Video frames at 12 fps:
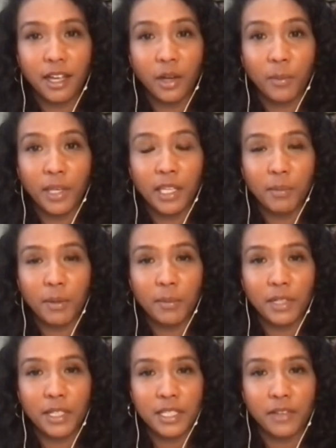how many
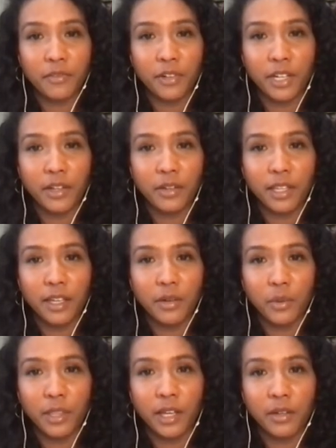people are suffering out
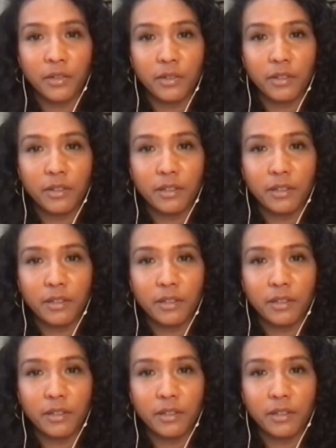there without,